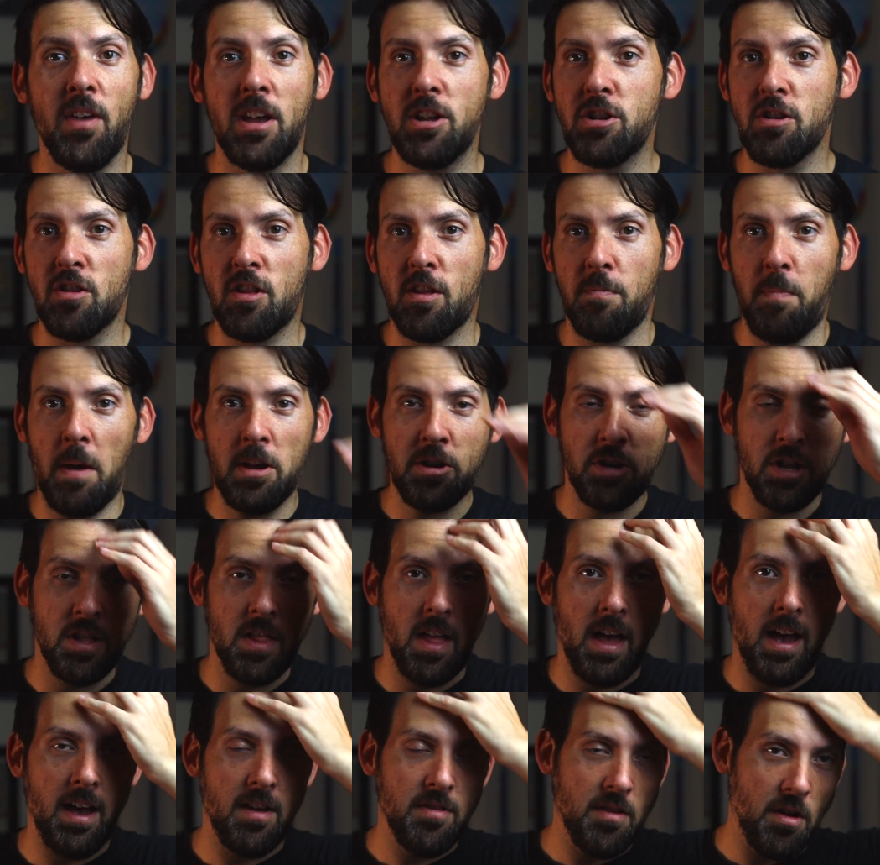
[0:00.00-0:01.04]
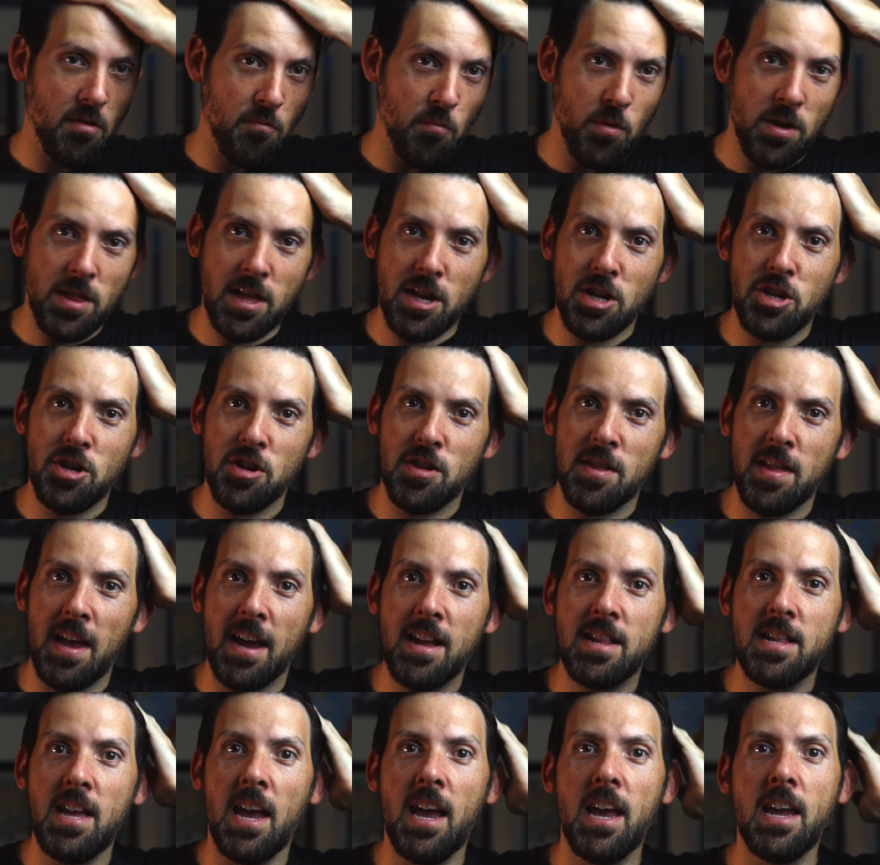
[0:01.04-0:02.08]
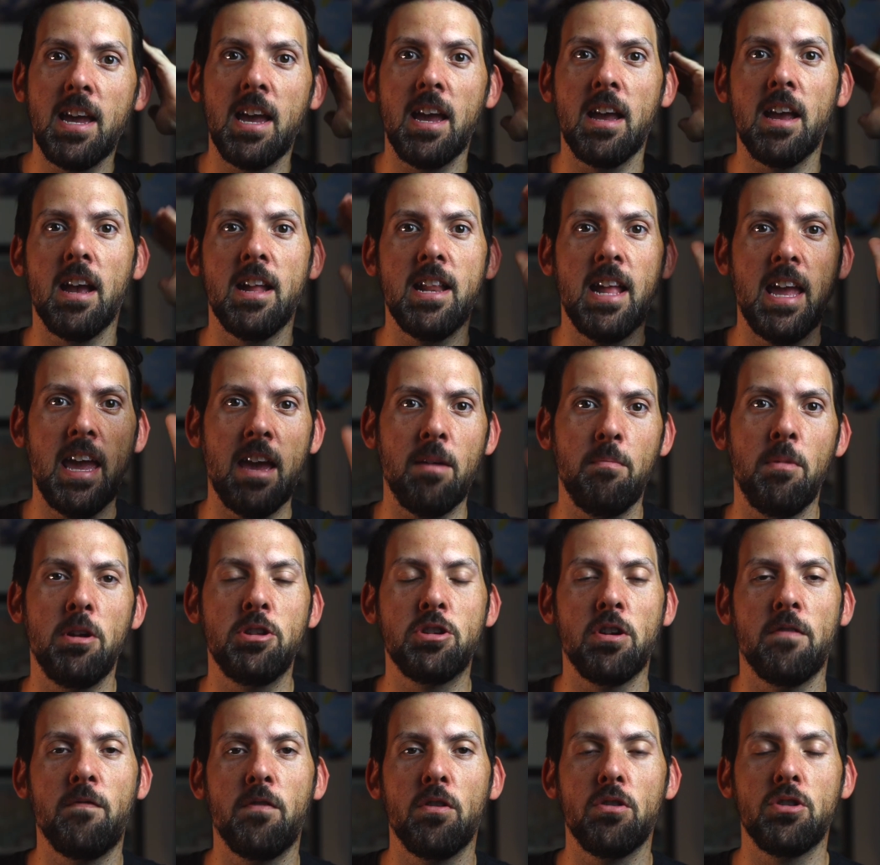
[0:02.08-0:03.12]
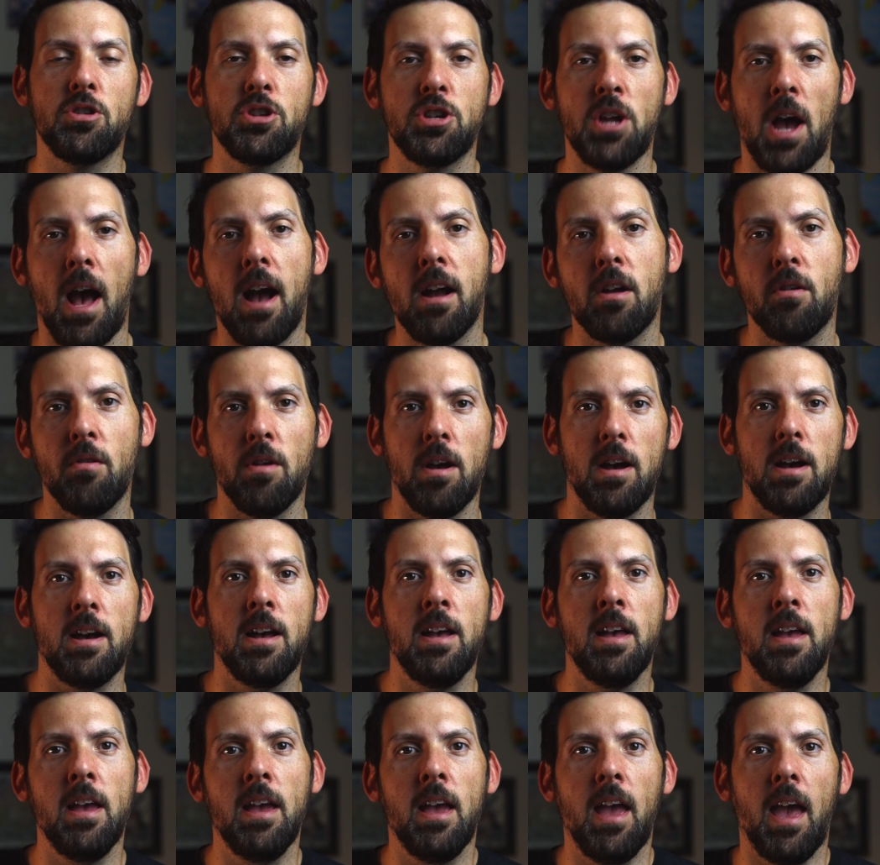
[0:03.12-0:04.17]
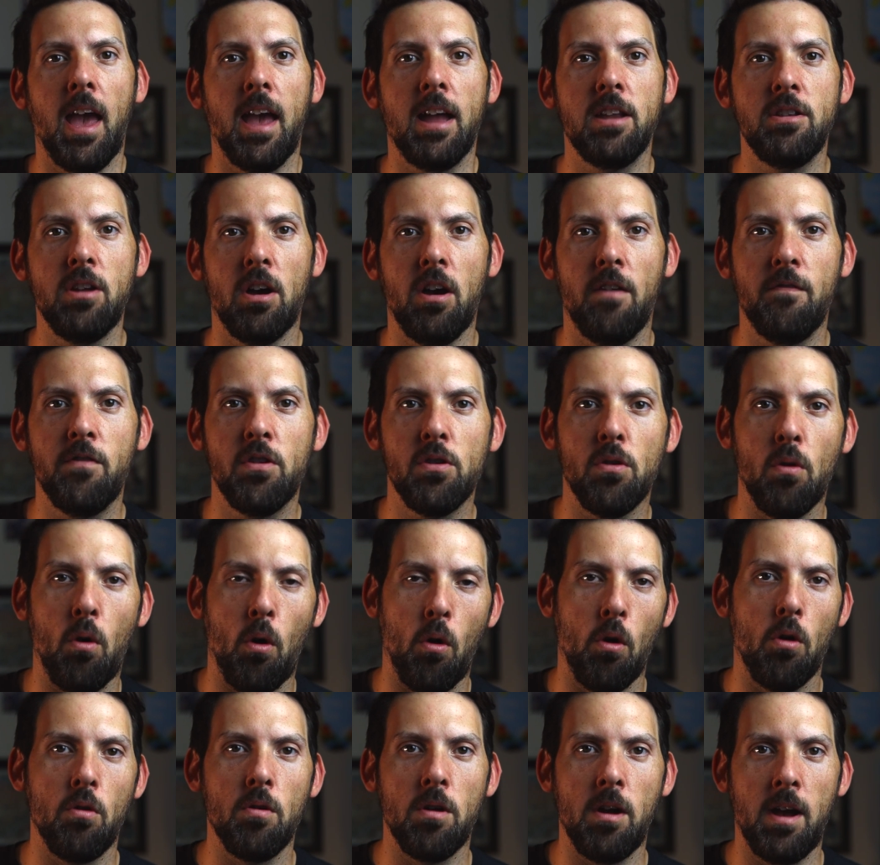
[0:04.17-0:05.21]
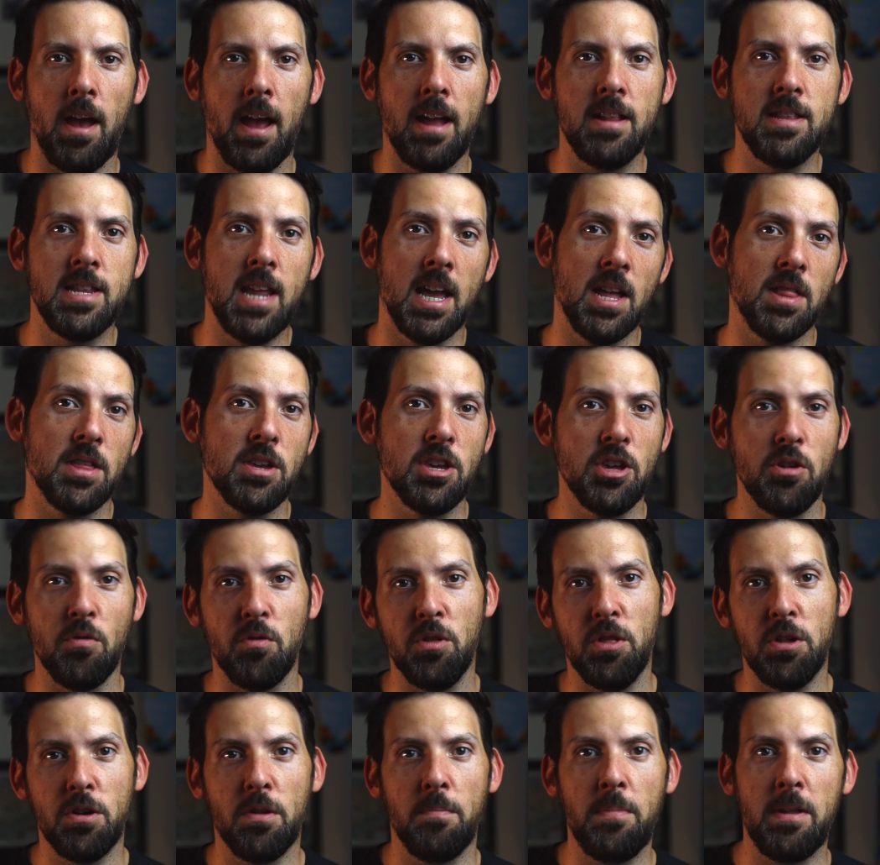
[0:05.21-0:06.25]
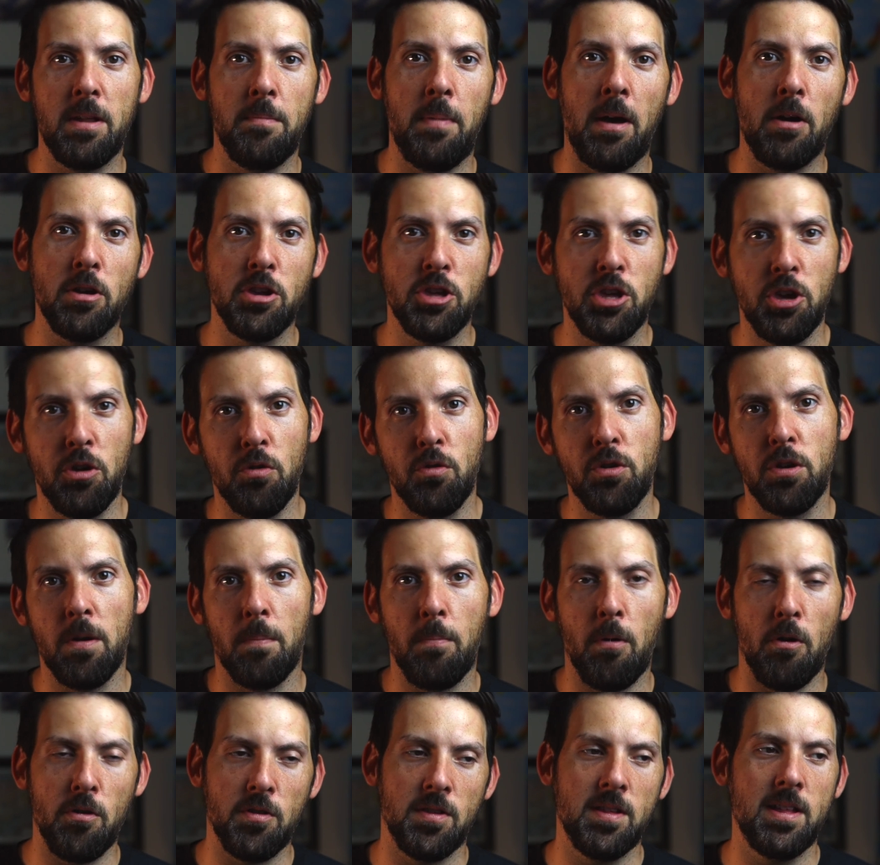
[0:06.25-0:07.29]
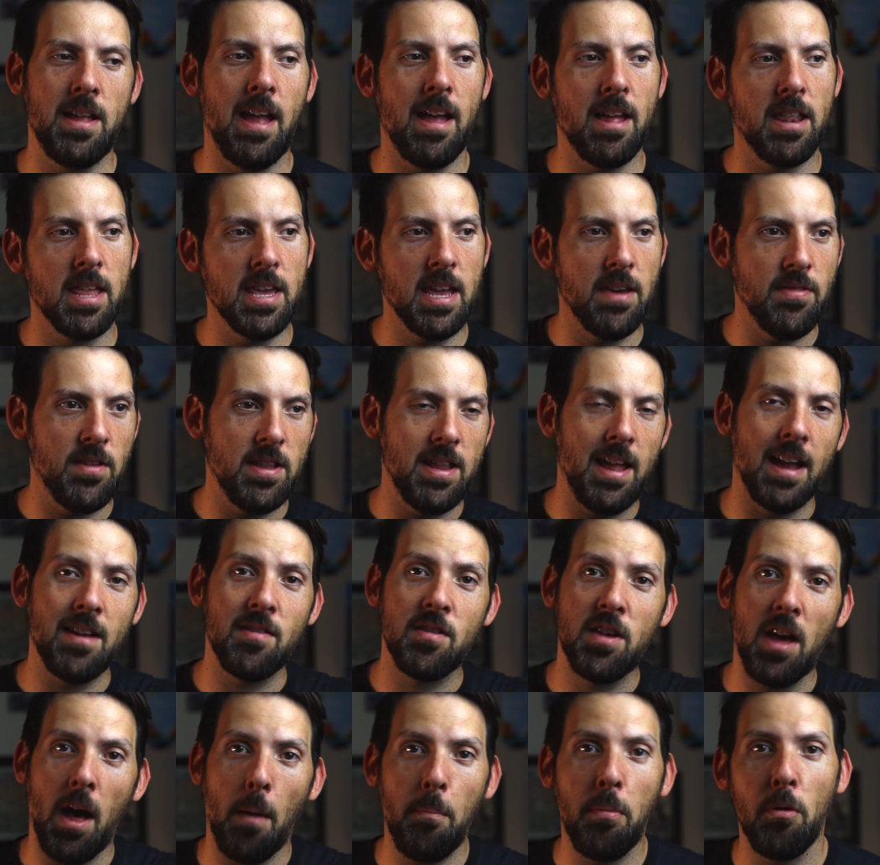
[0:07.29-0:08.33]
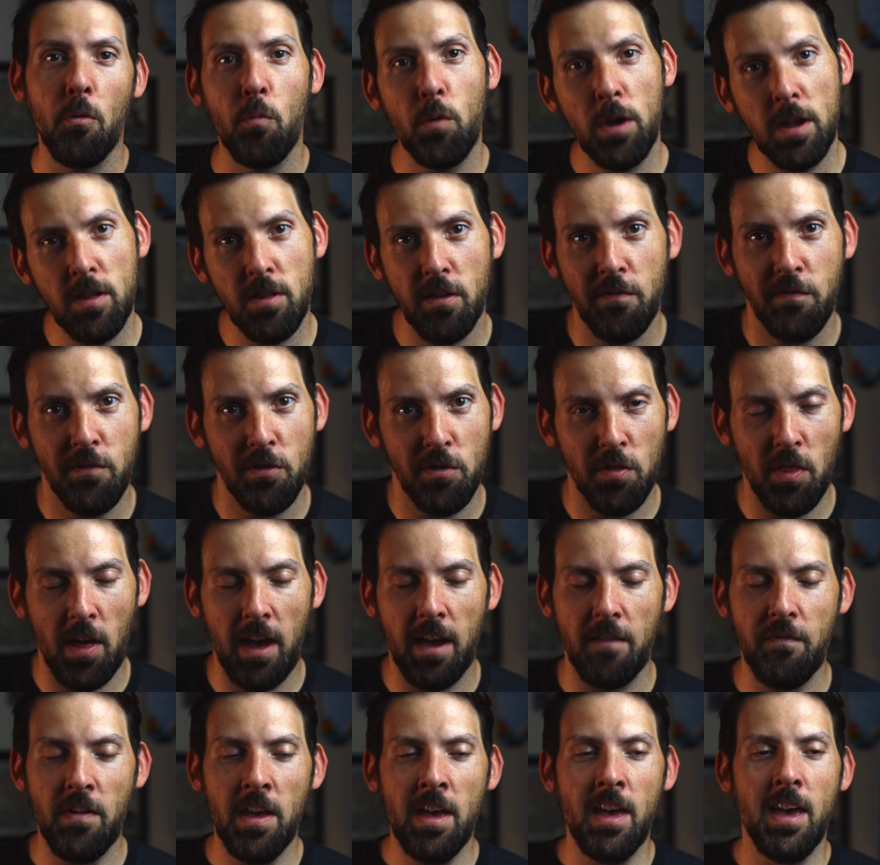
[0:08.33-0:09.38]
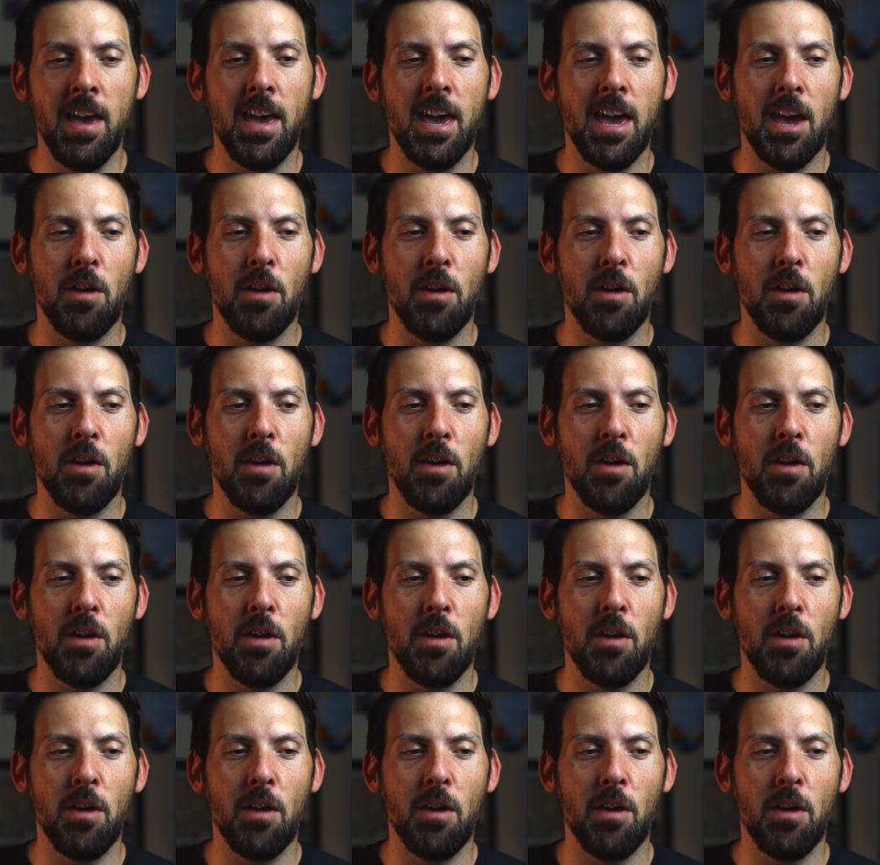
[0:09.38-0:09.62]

And they just specialize on really just like taking an image of your chakra and of your aura and telling you a little bit about you, your personality, and the next couple weeks of your life.